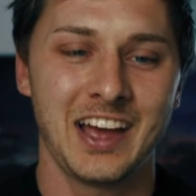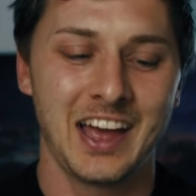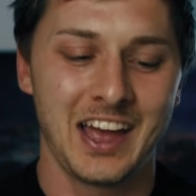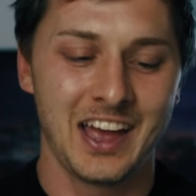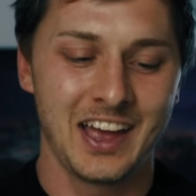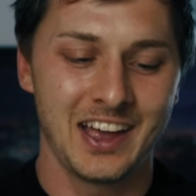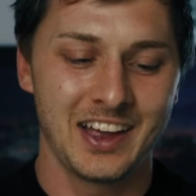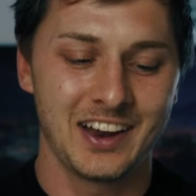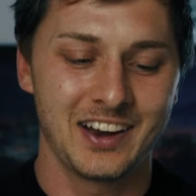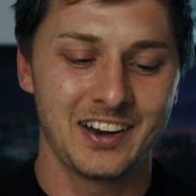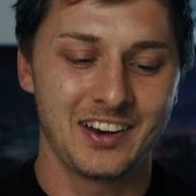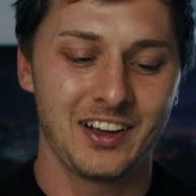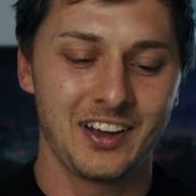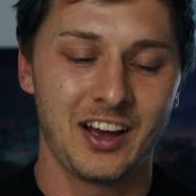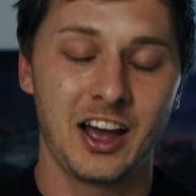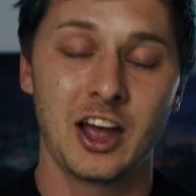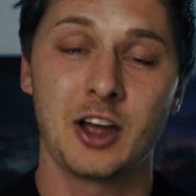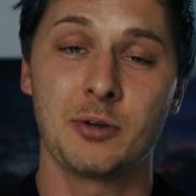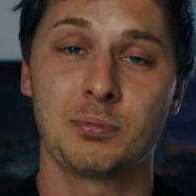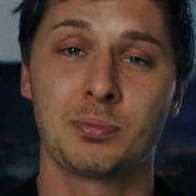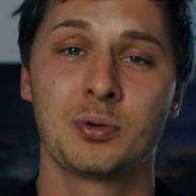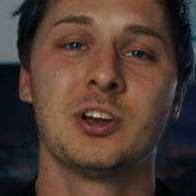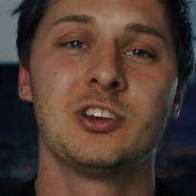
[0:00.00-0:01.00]
and I
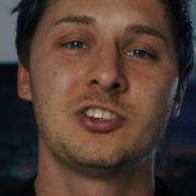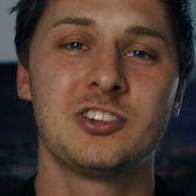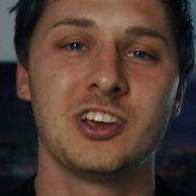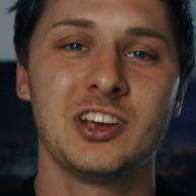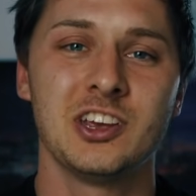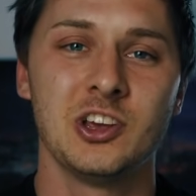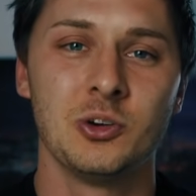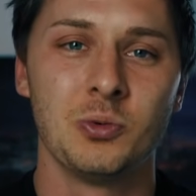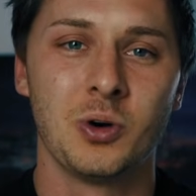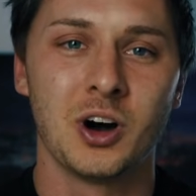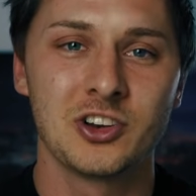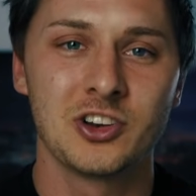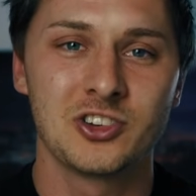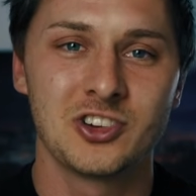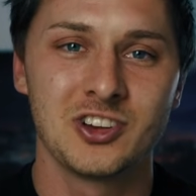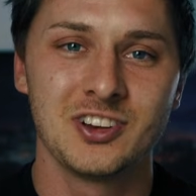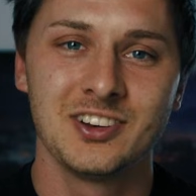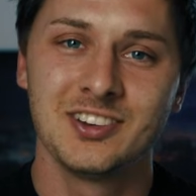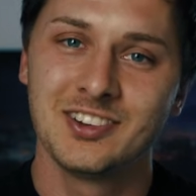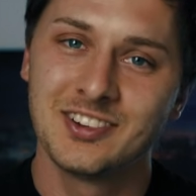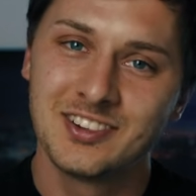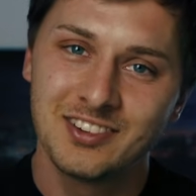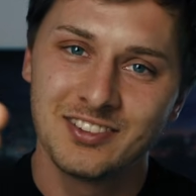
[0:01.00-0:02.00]
appreciate you watching,
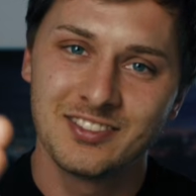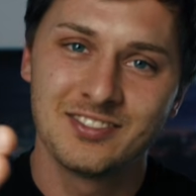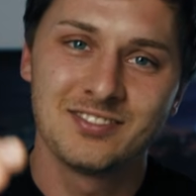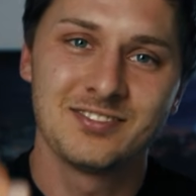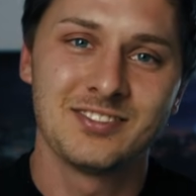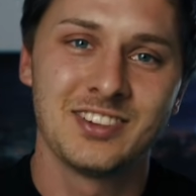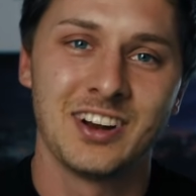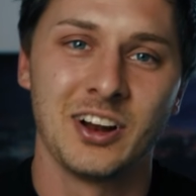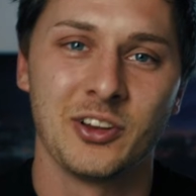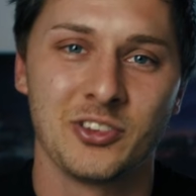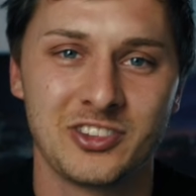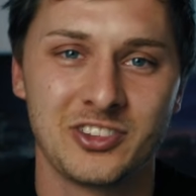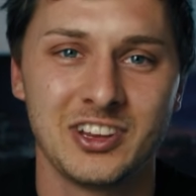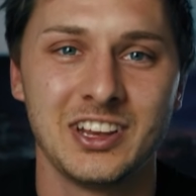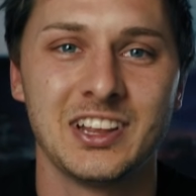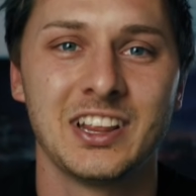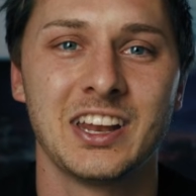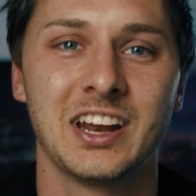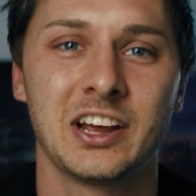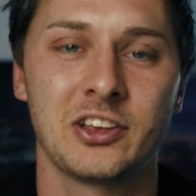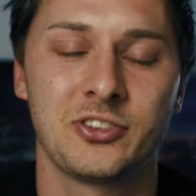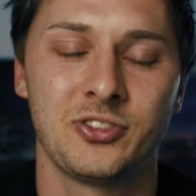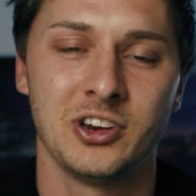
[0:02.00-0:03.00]
and I'll see you in the
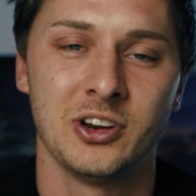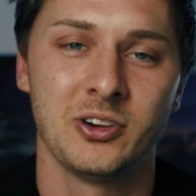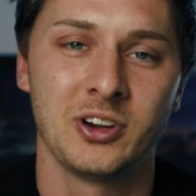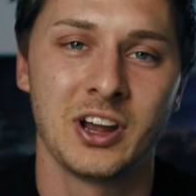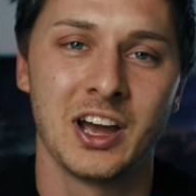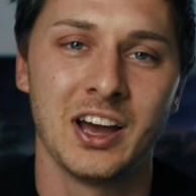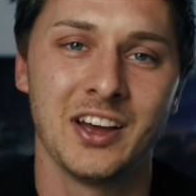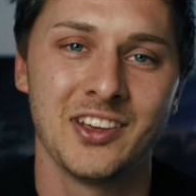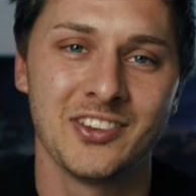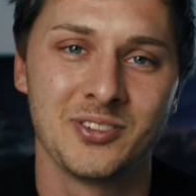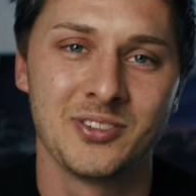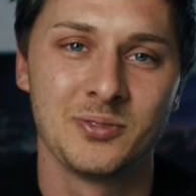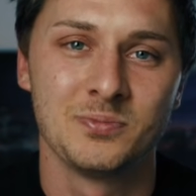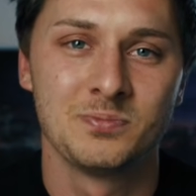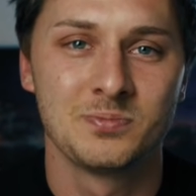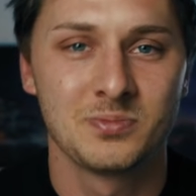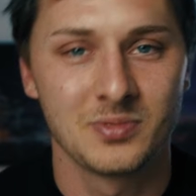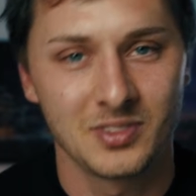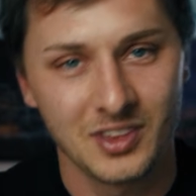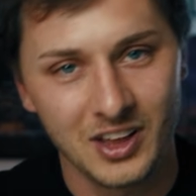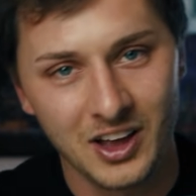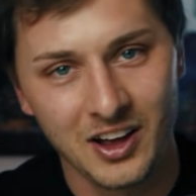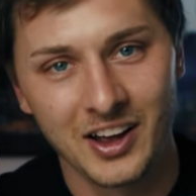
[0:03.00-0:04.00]
next video, guys.
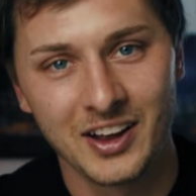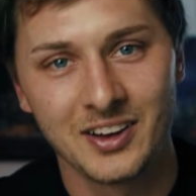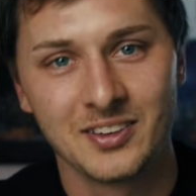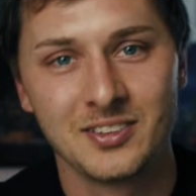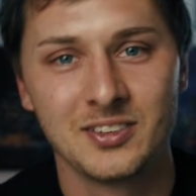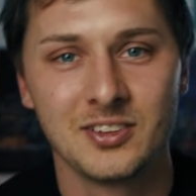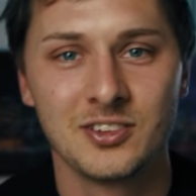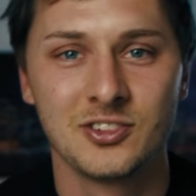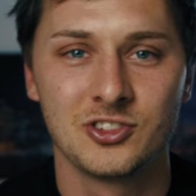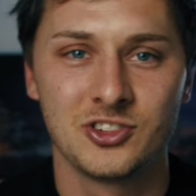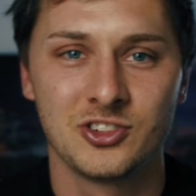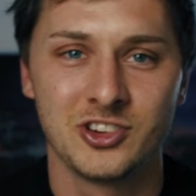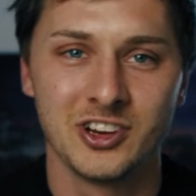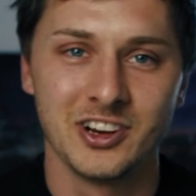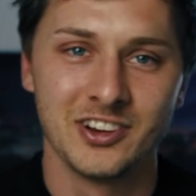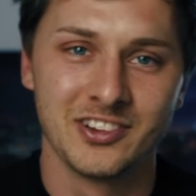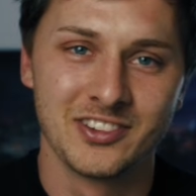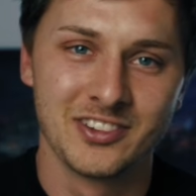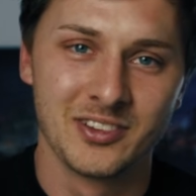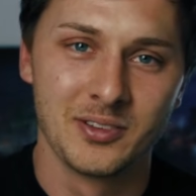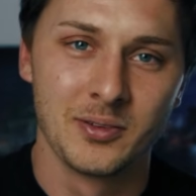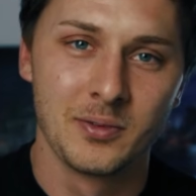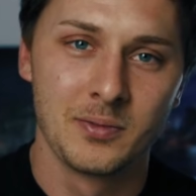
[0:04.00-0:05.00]
All right,
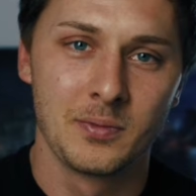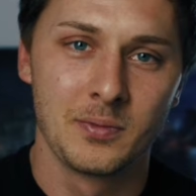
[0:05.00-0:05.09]
cheers.